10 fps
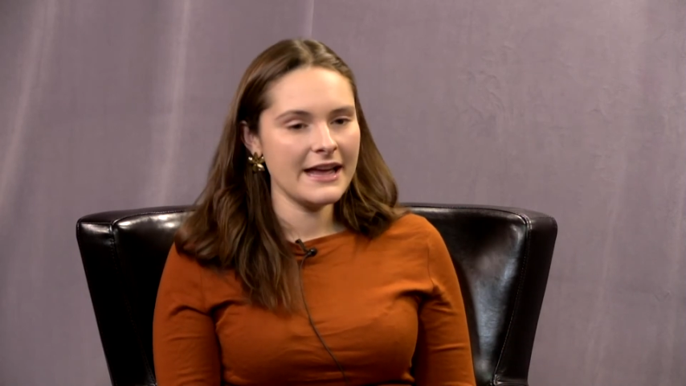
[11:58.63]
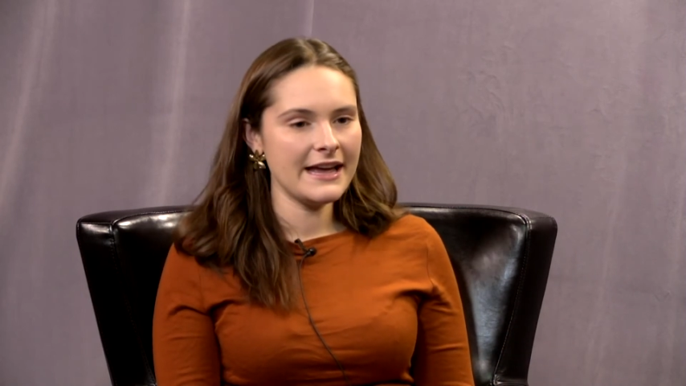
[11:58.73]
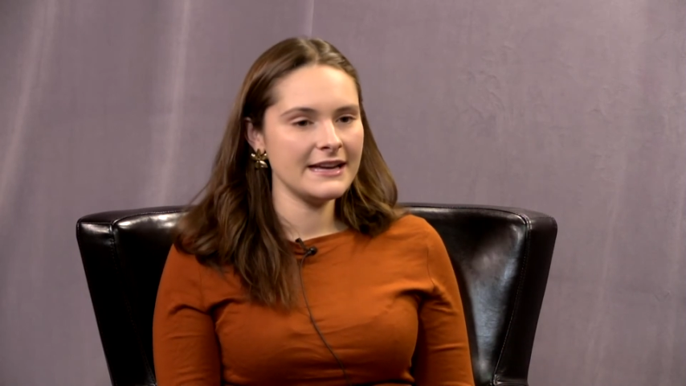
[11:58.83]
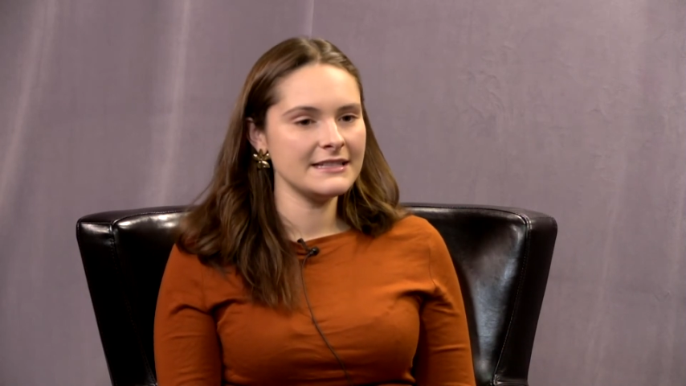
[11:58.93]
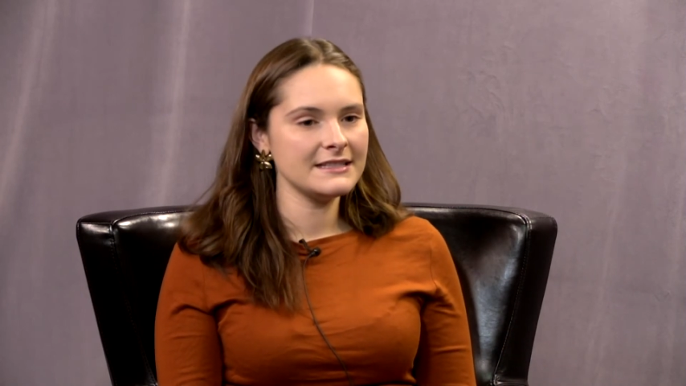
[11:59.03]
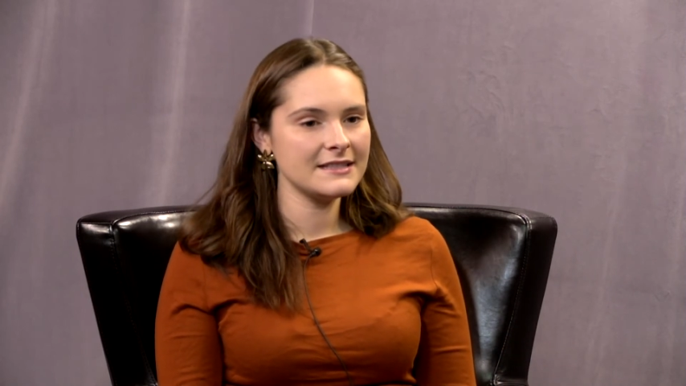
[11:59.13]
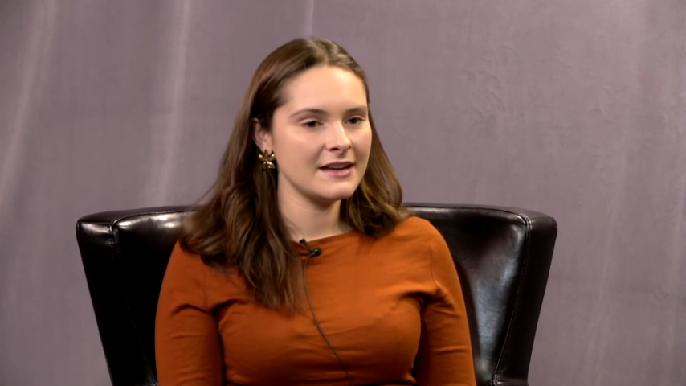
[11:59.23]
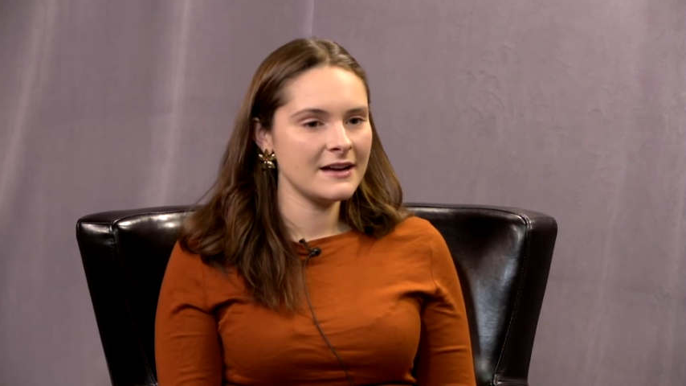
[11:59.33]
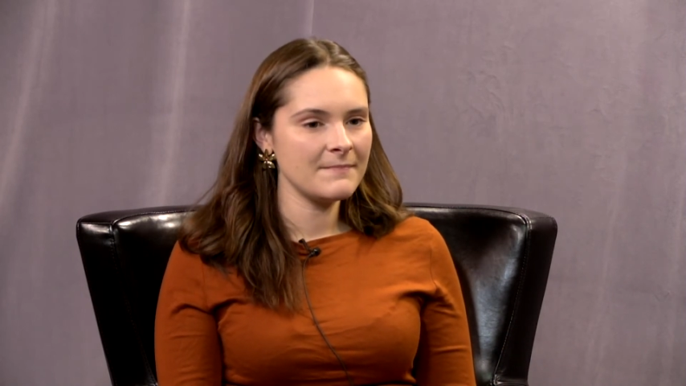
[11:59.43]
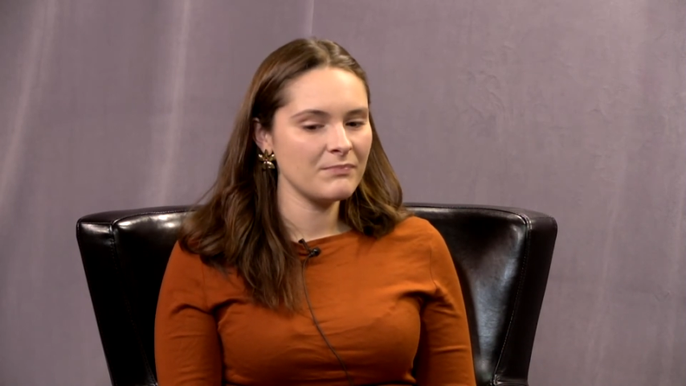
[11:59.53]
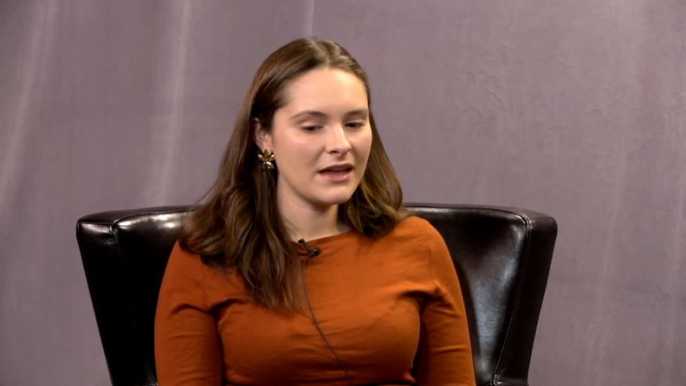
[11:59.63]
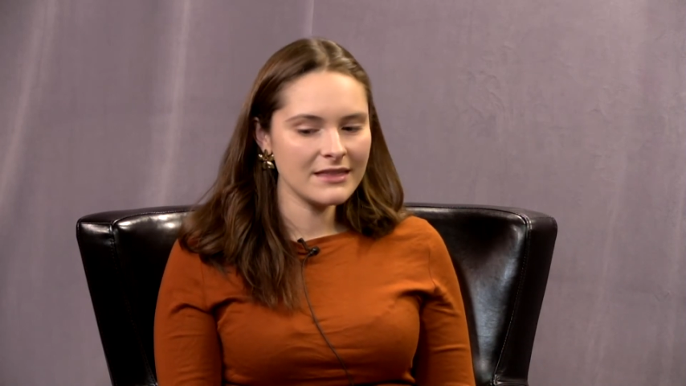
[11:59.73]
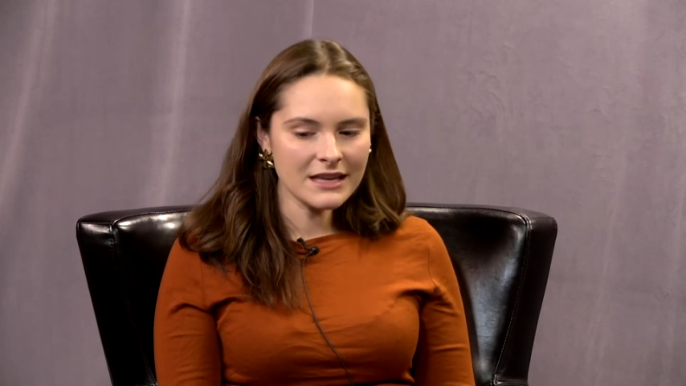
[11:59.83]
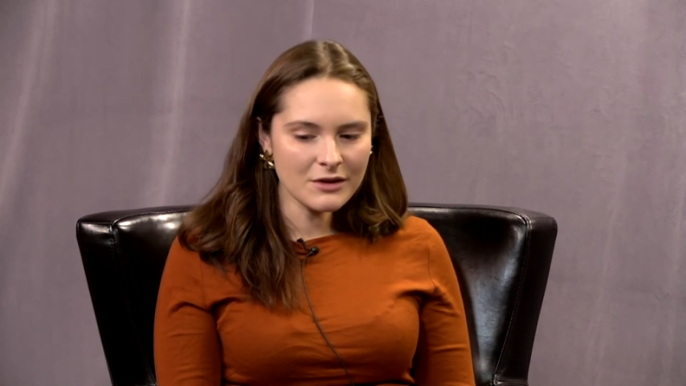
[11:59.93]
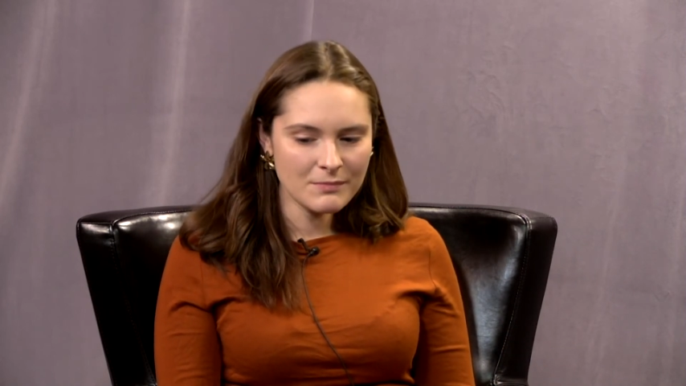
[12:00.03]
And I
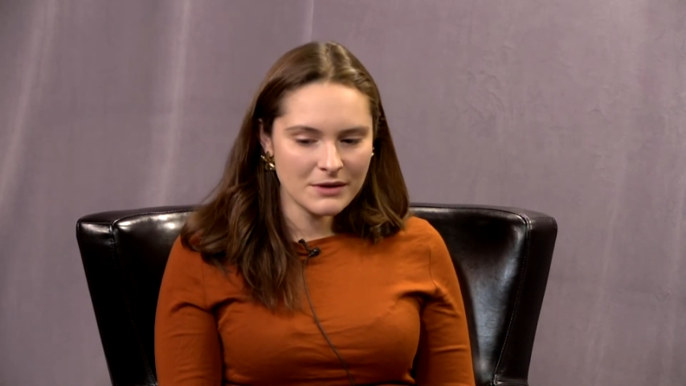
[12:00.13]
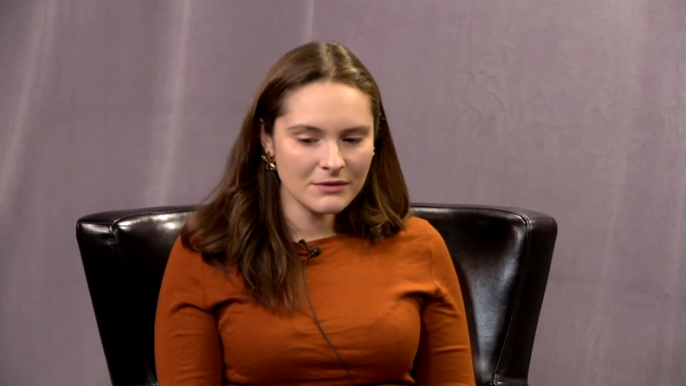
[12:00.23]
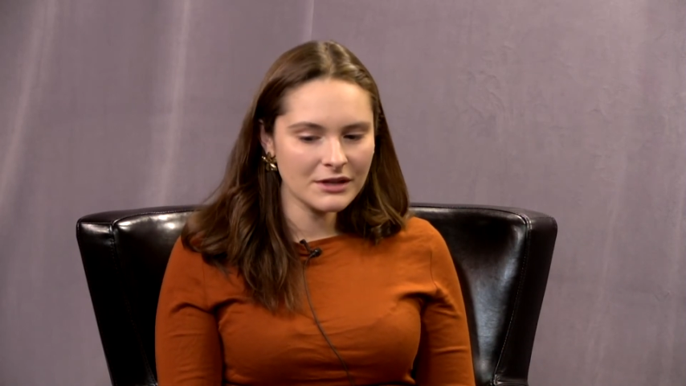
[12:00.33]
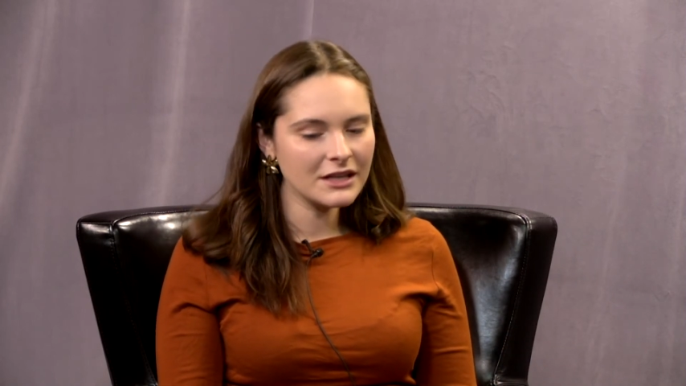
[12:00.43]
think it would be a really